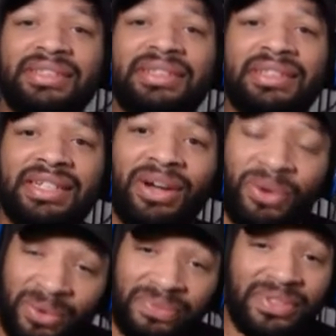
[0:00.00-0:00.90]

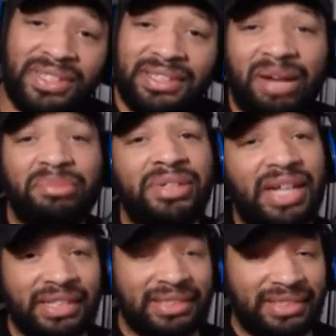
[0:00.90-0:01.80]
hopefully, I mean,
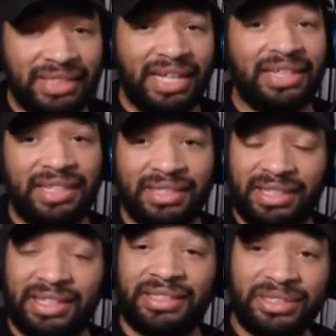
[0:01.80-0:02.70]
honestly, I think they
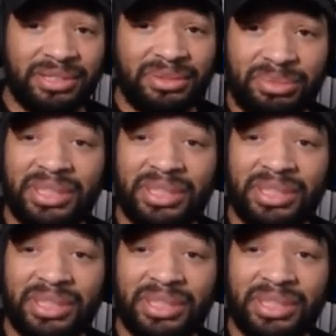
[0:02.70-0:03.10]
should win.